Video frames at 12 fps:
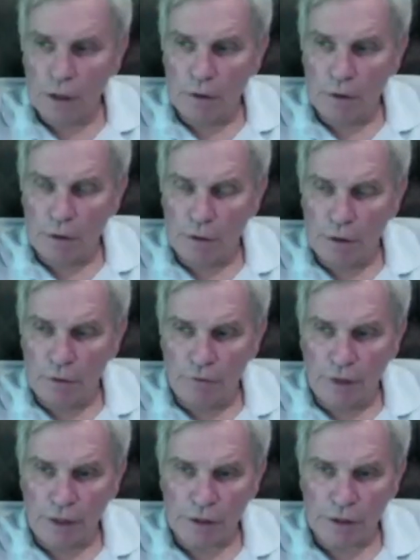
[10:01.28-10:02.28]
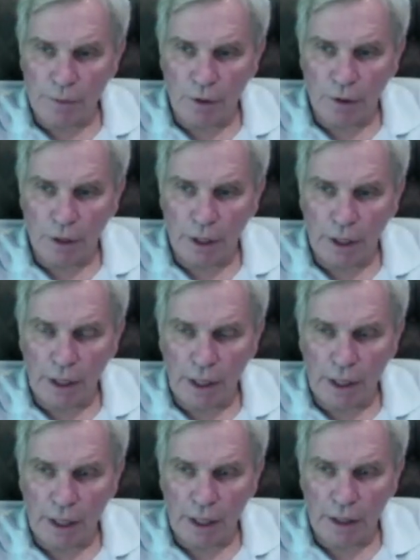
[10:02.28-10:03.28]
the flexibility
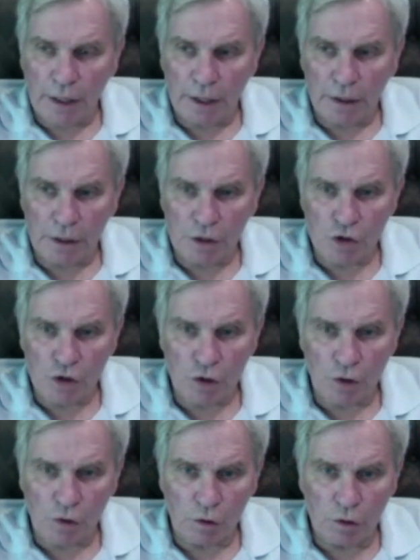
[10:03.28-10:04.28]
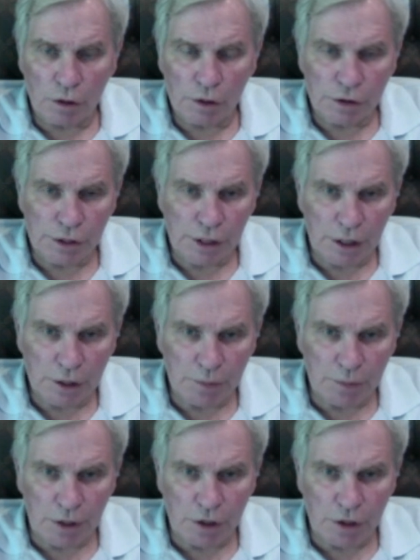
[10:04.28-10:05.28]
and the additional
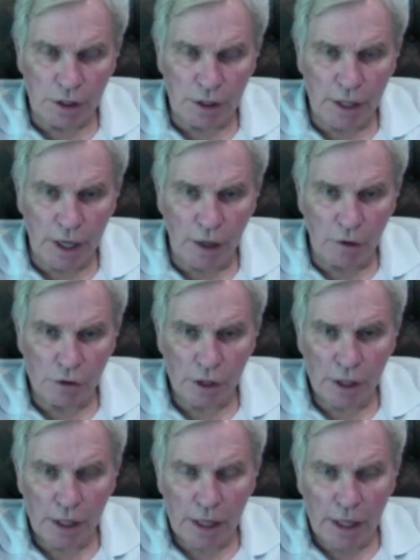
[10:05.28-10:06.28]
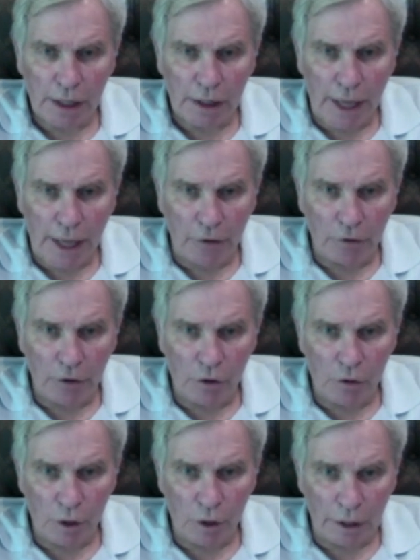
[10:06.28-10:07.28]
CSBG dollars allowed you
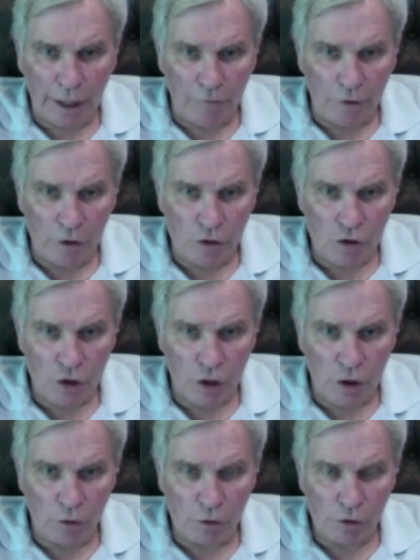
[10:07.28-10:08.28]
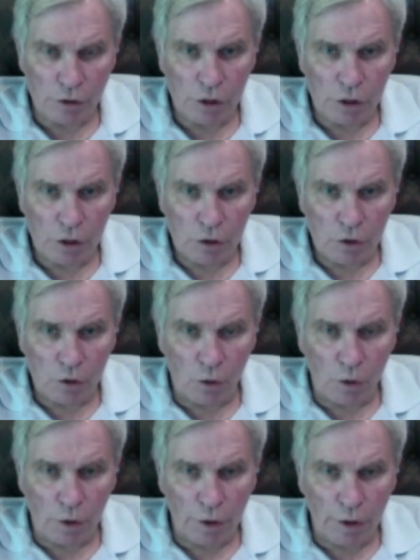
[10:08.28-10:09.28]
to leverage those
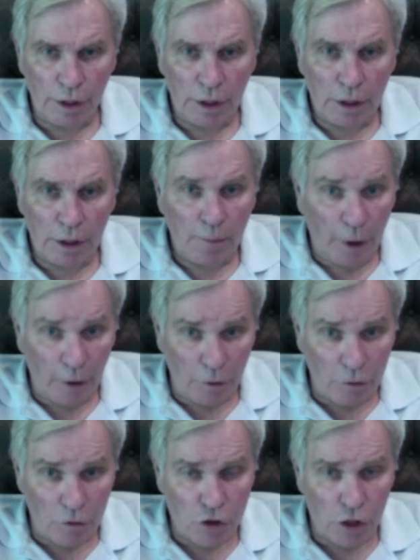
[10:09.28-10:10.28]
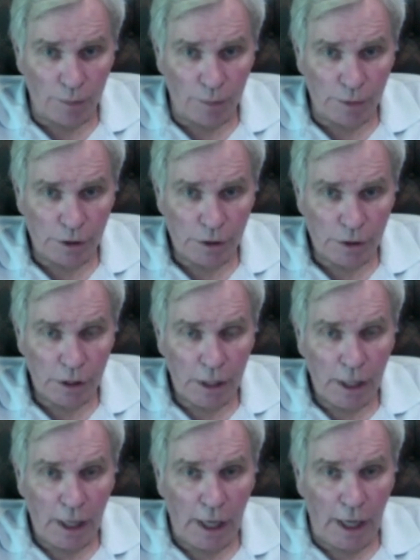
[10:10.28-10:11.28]
toward partnerships
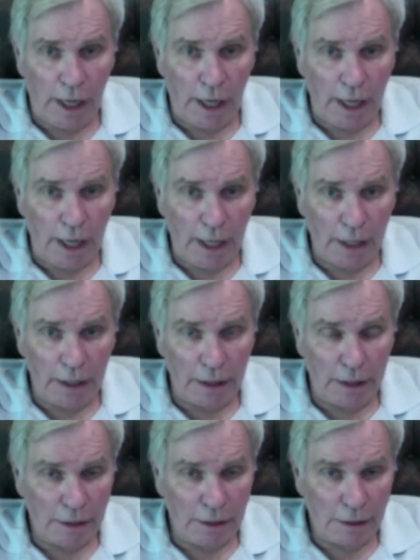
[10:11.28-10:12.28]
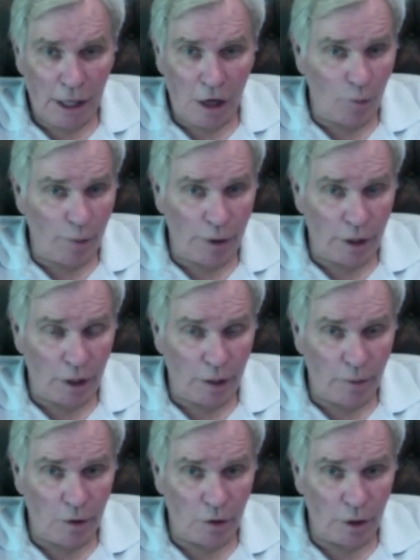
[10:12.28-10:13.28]
and helping the
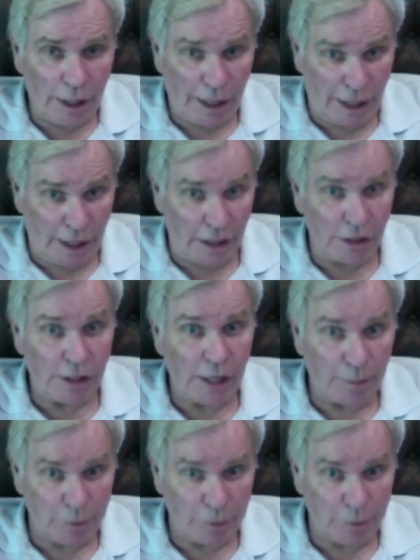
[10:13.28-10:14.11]
community accept